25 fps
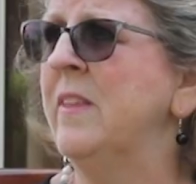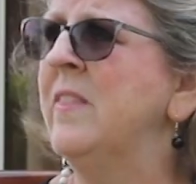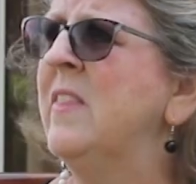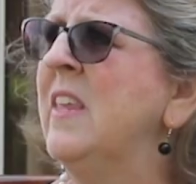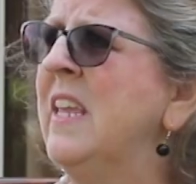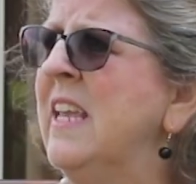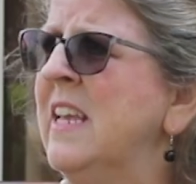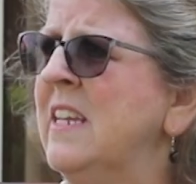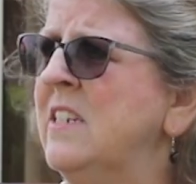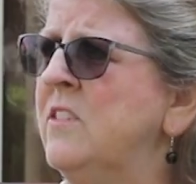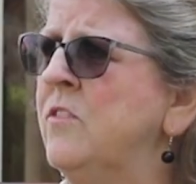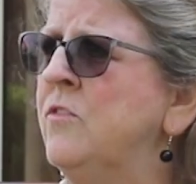at
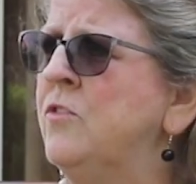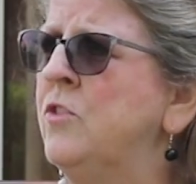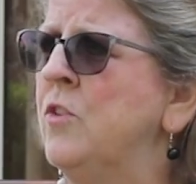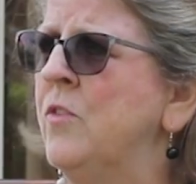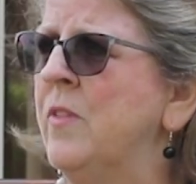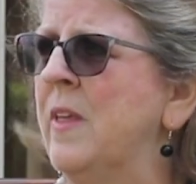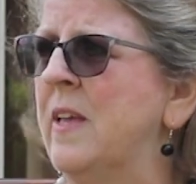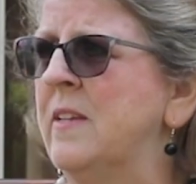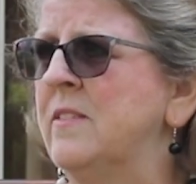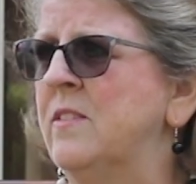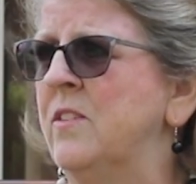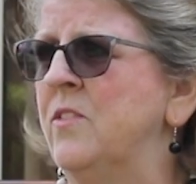the end of
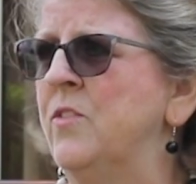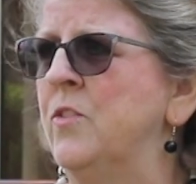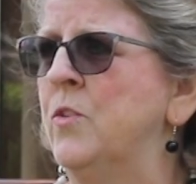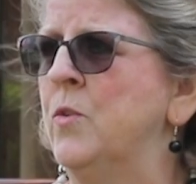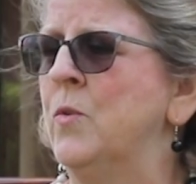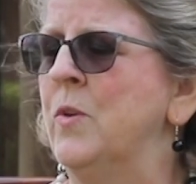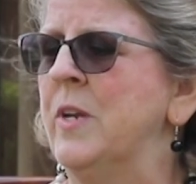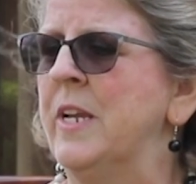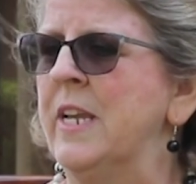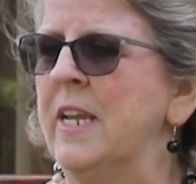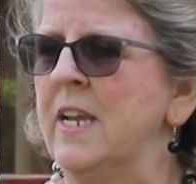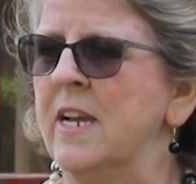
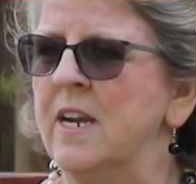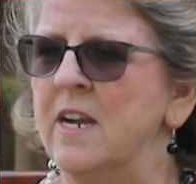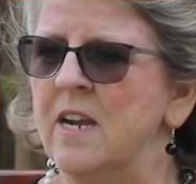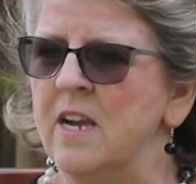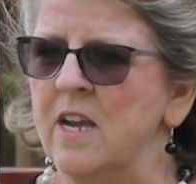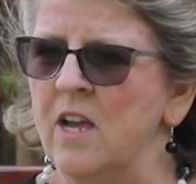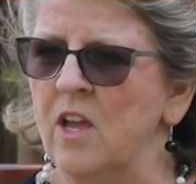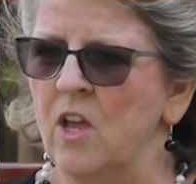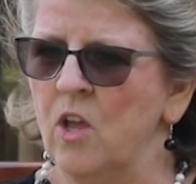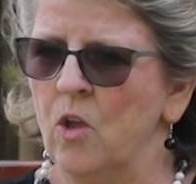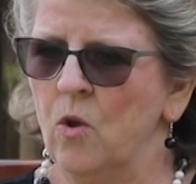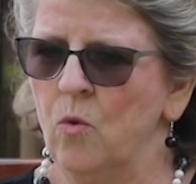2003,
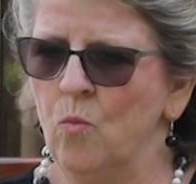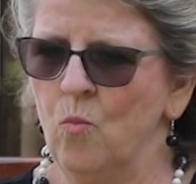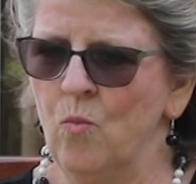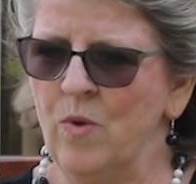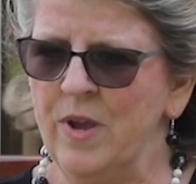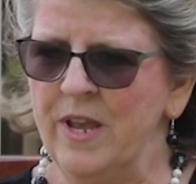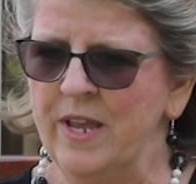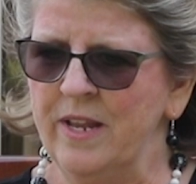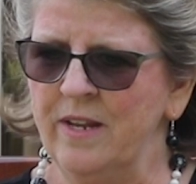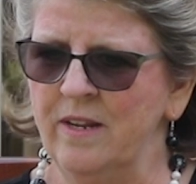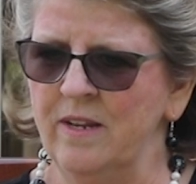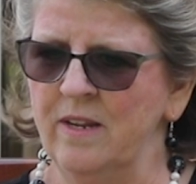
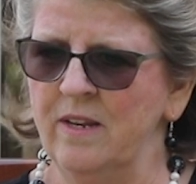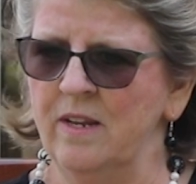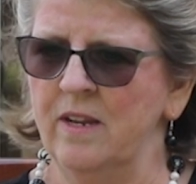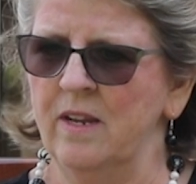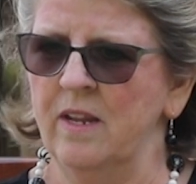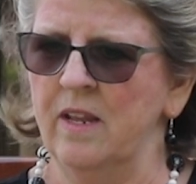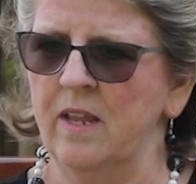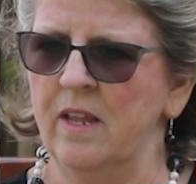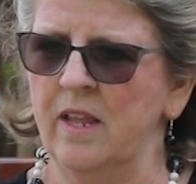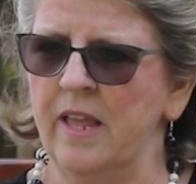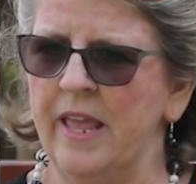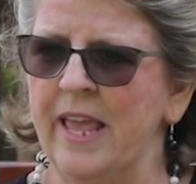when
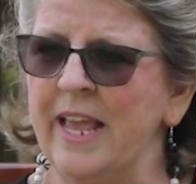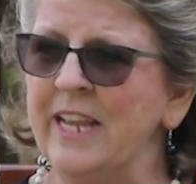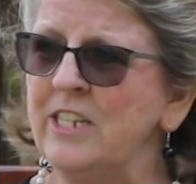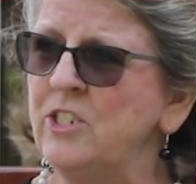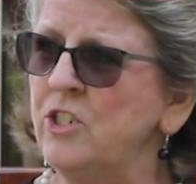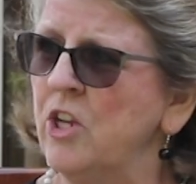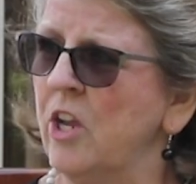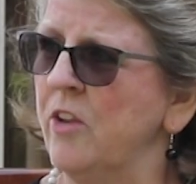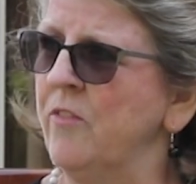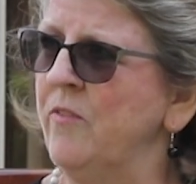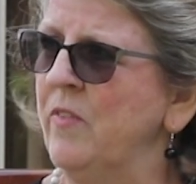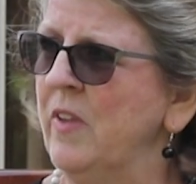
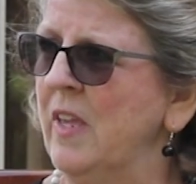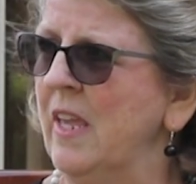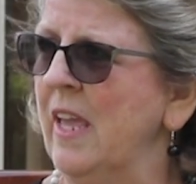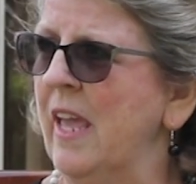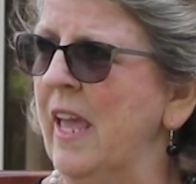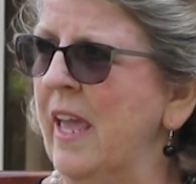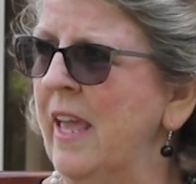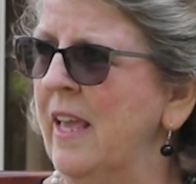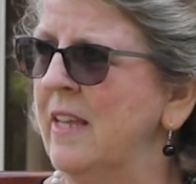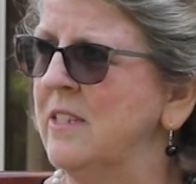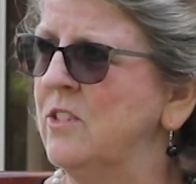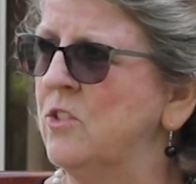
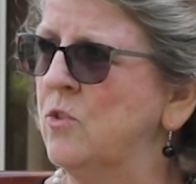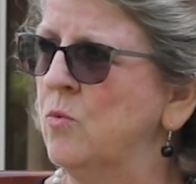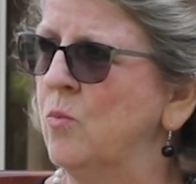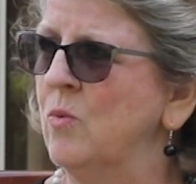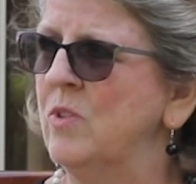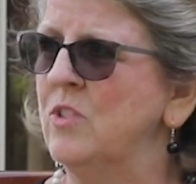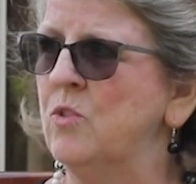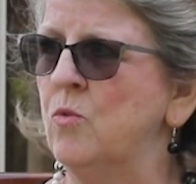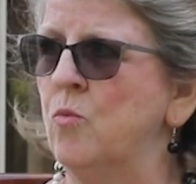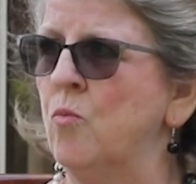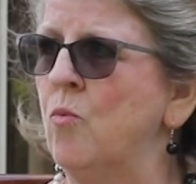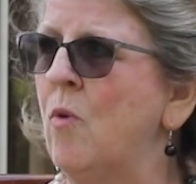HIV/AIDS
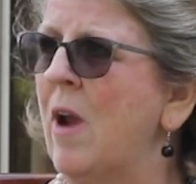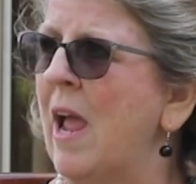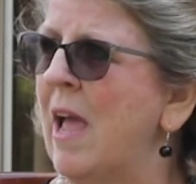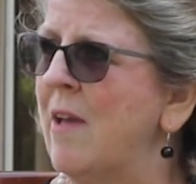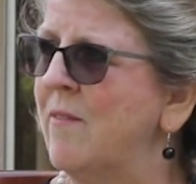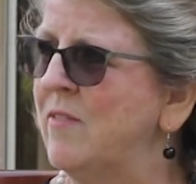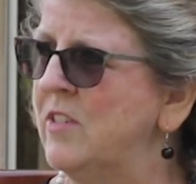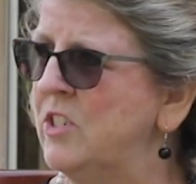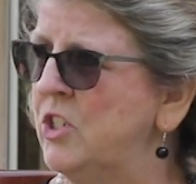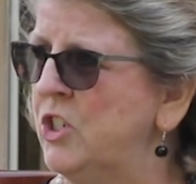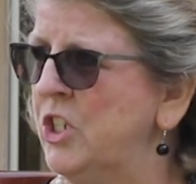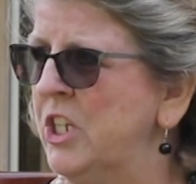was
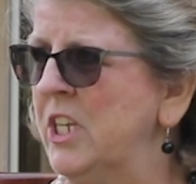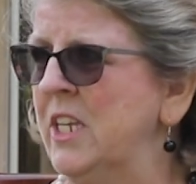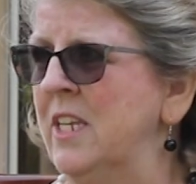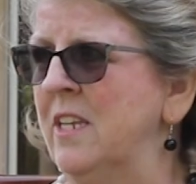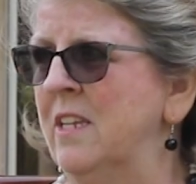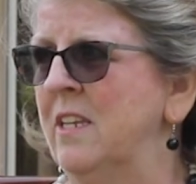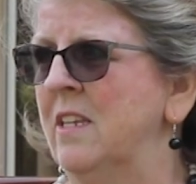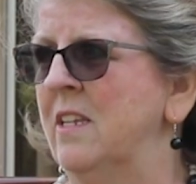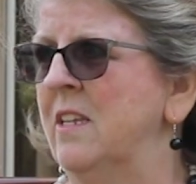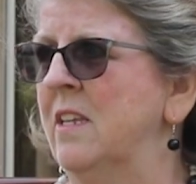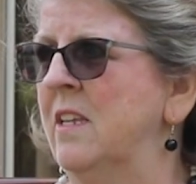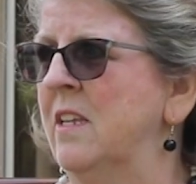
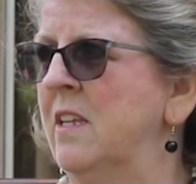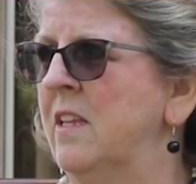ravaging